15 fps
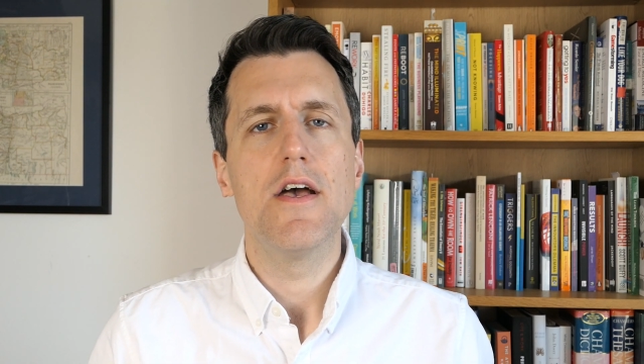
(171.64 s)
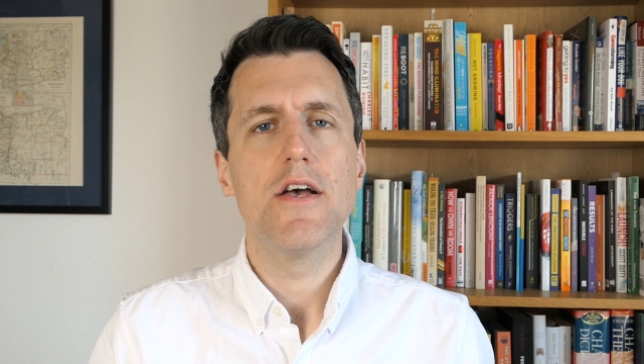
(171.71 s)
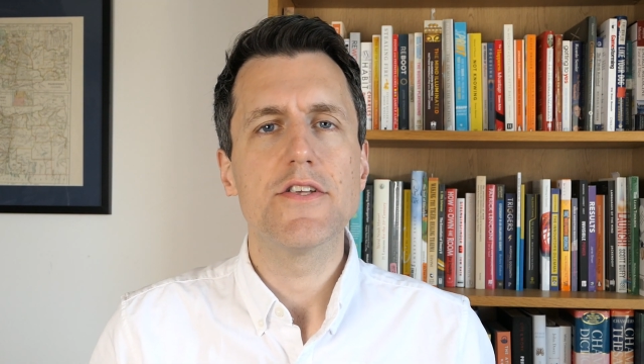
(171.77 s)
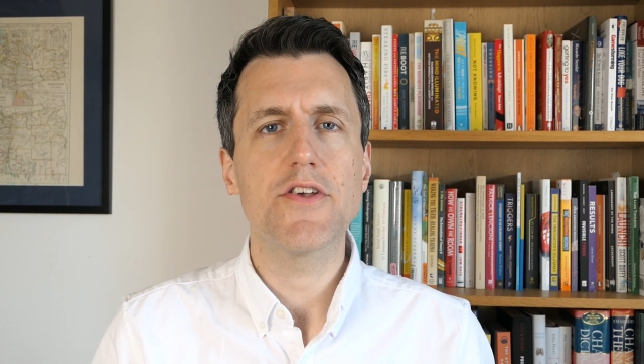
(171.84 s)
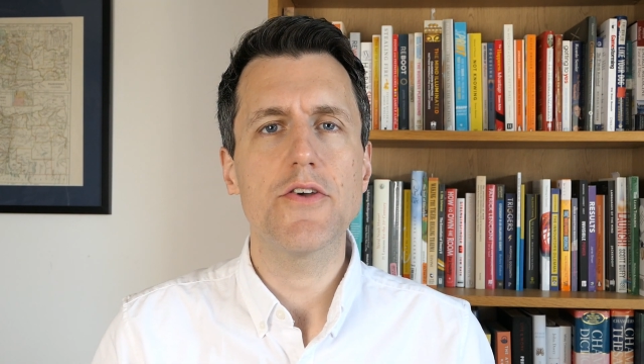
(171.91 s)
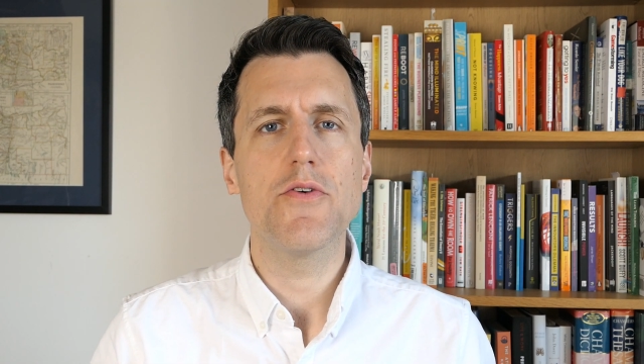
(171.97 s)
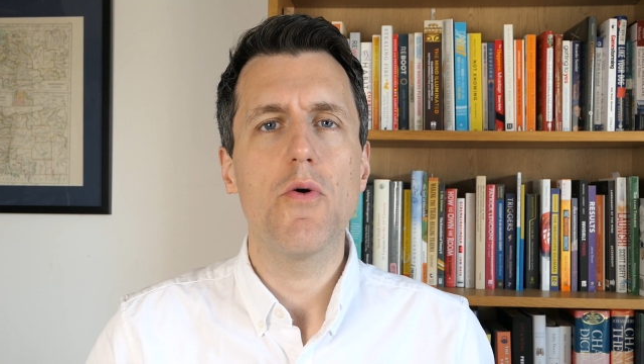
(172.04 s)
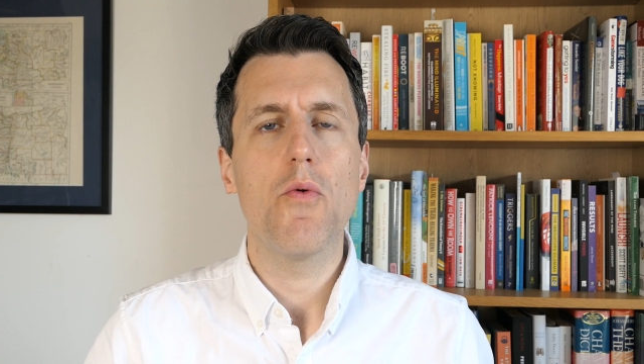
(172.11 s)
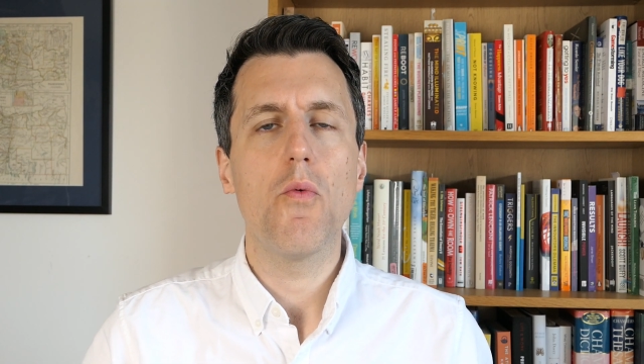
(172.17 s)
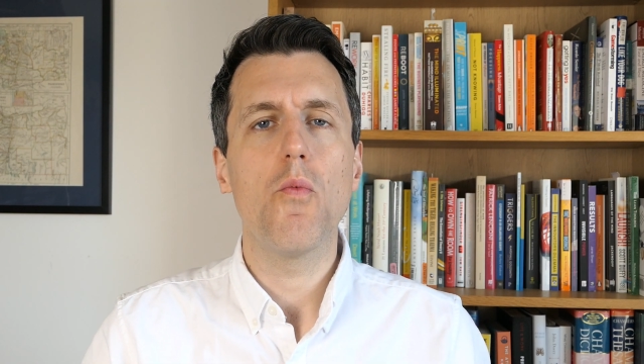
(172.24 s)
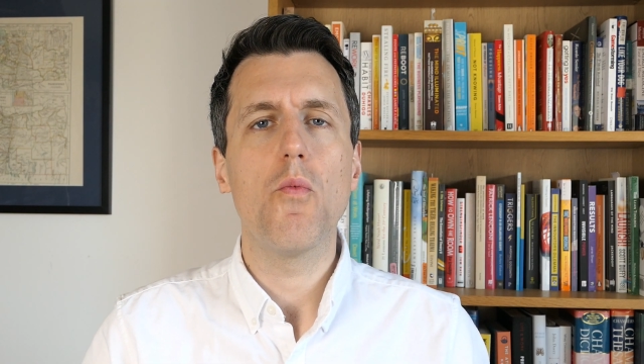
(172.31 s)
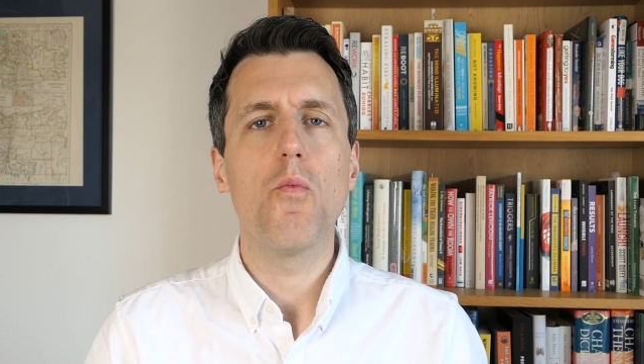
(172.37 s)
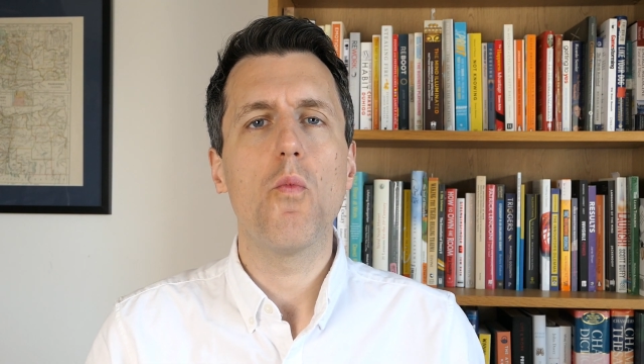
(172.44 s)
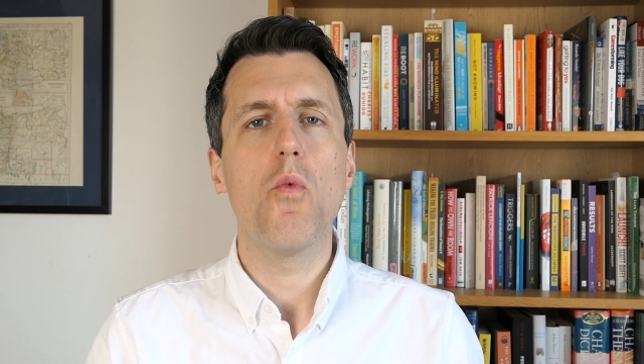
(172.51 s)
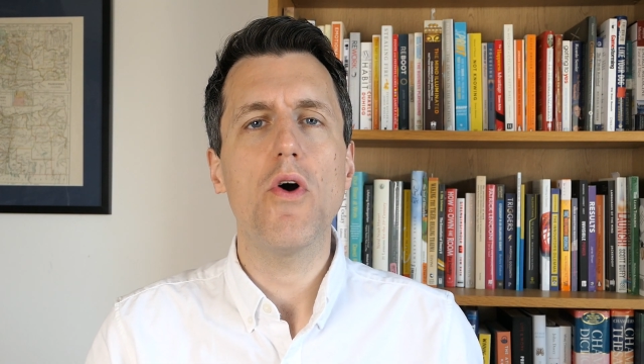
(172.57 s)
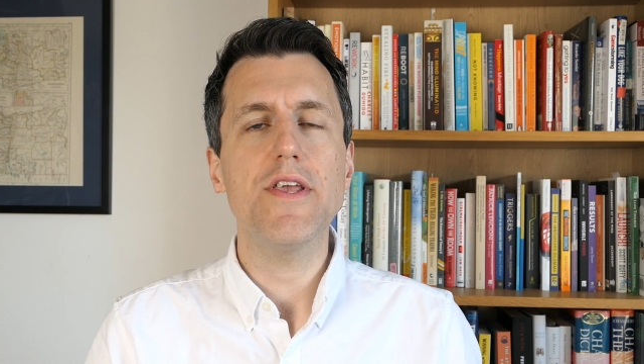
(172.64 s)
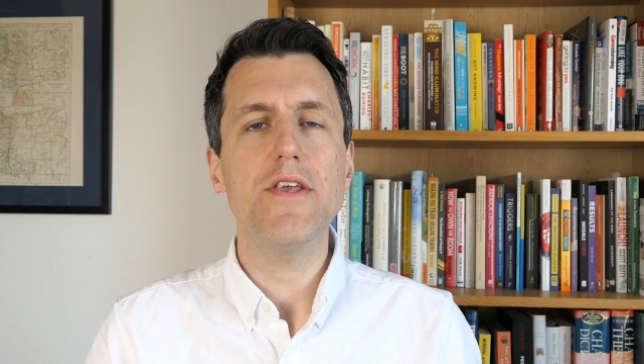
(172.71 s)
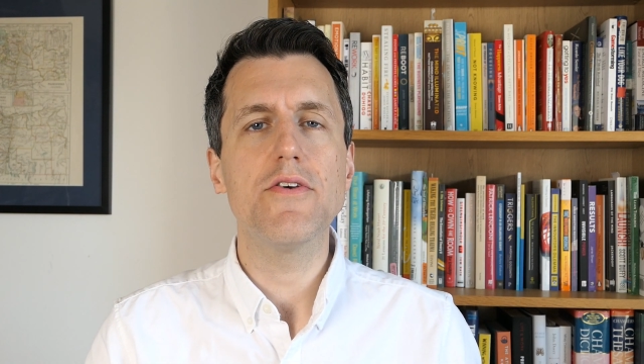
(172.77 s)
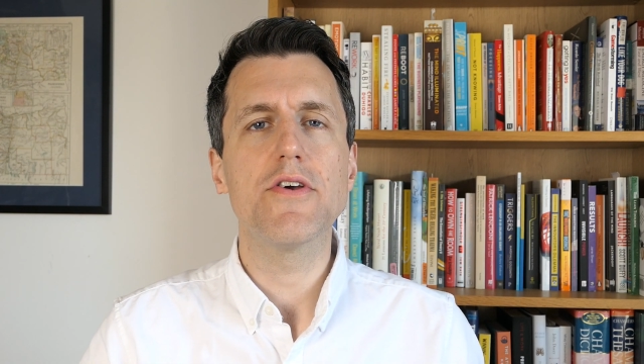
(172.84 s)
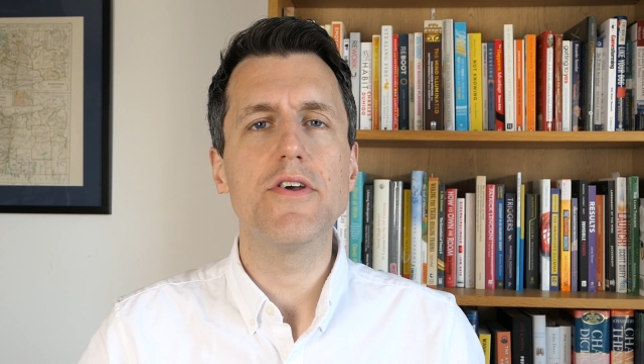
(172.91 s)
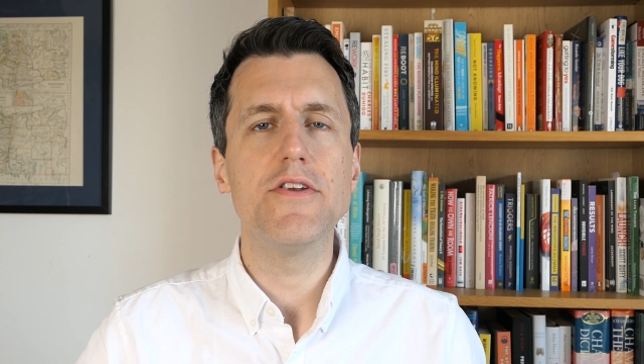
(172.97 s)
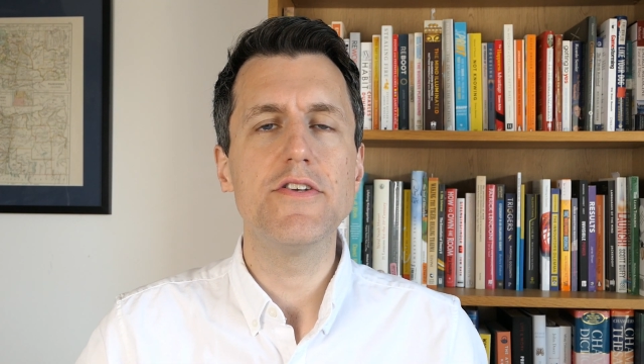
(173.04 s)
So what
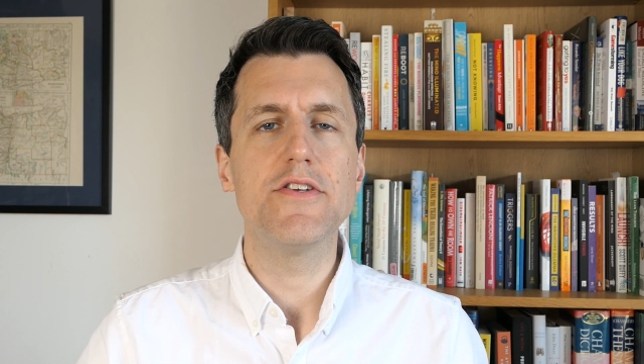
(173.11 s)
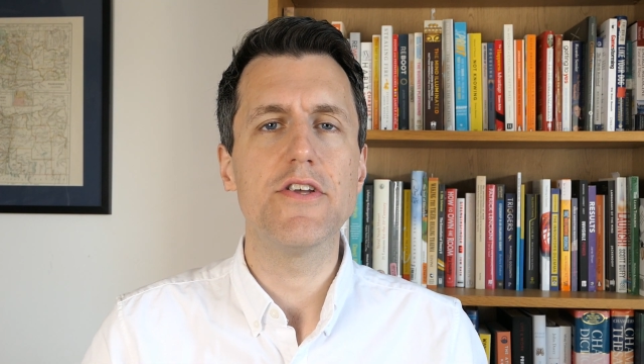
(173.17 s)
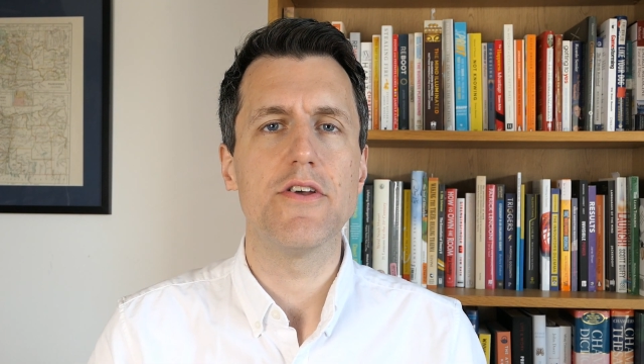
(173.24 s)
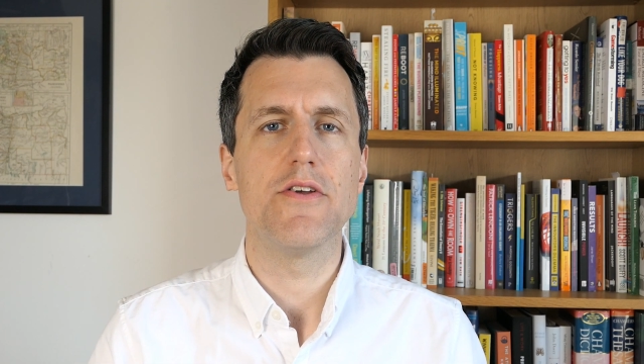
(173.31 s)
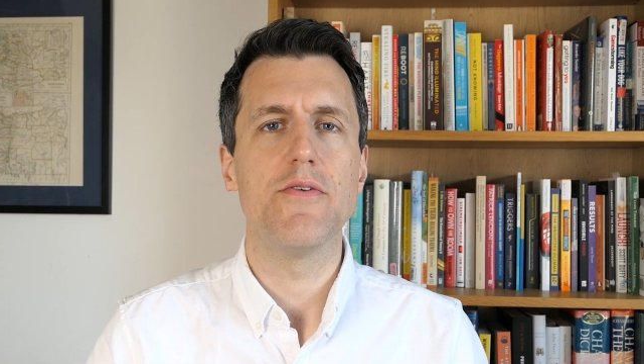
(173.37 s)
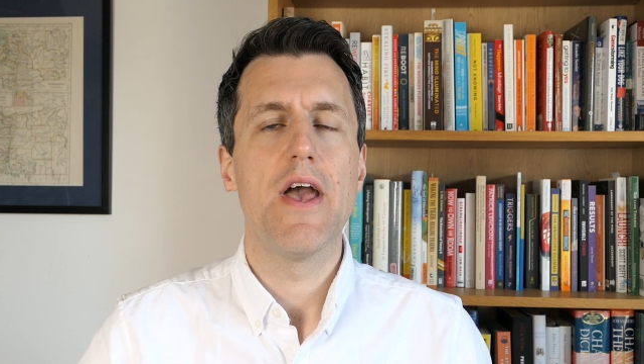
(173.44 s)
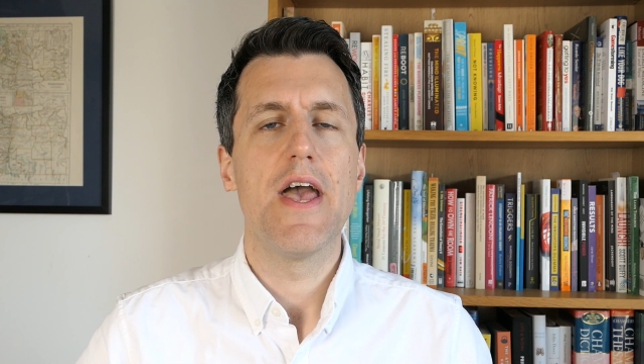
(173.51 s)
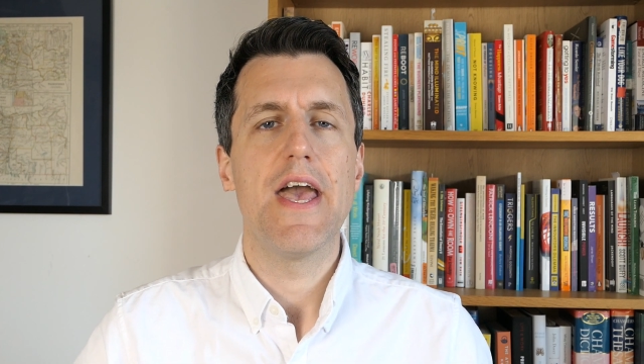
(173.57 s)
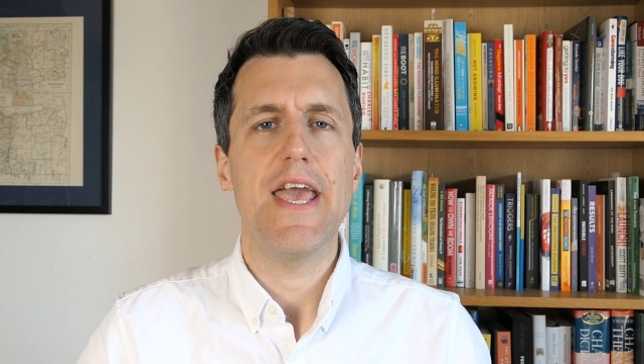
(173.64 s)
you can do